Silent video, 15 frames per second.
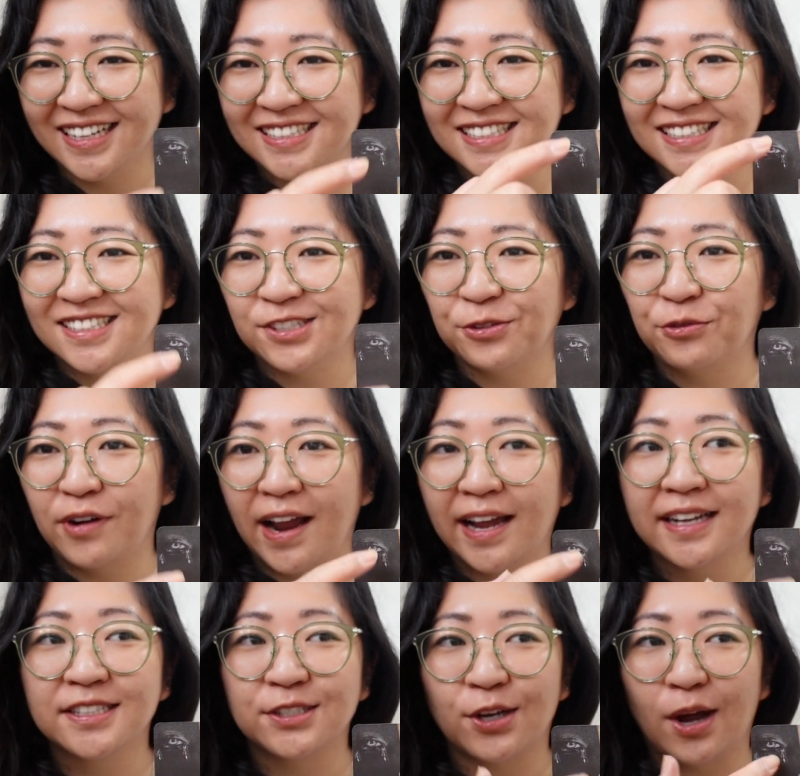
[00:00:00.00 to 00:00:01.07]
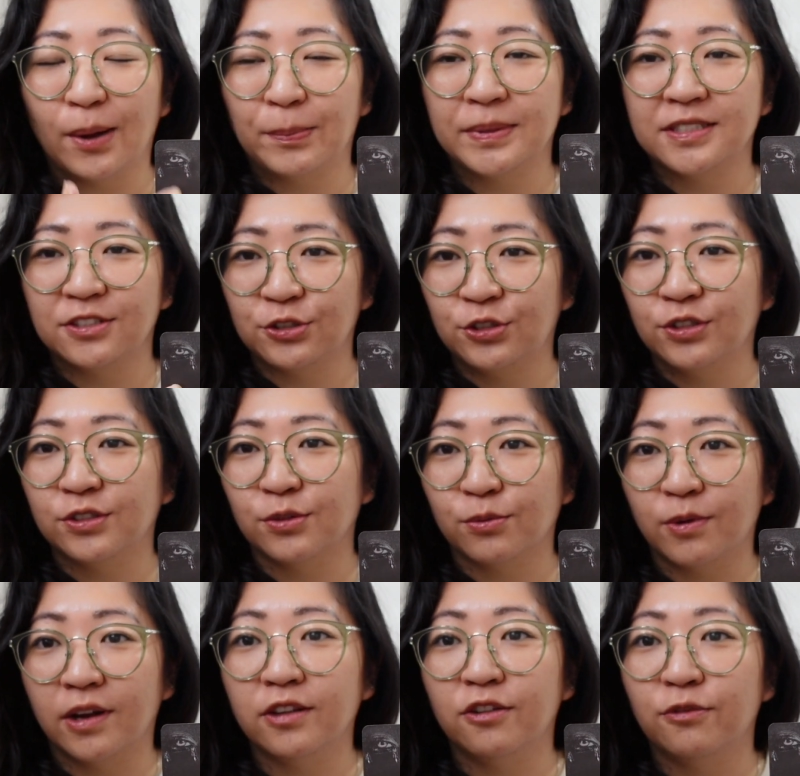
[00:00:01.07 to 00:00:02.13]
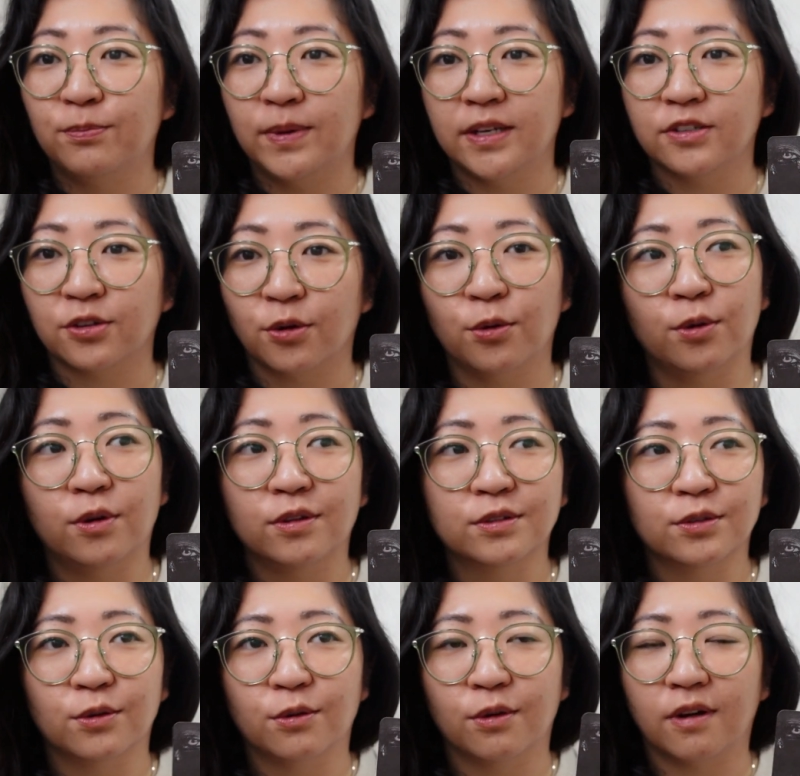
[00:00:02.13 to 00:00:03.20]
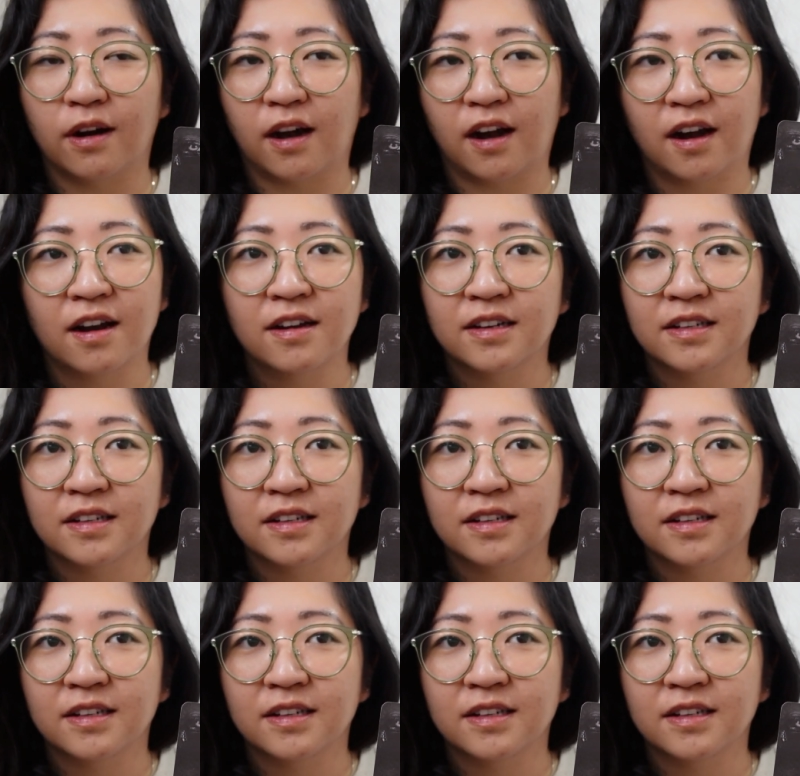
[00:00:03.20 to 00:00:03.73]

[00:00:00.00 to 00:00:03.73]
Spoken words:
It's a direct opposition to what you've been told, or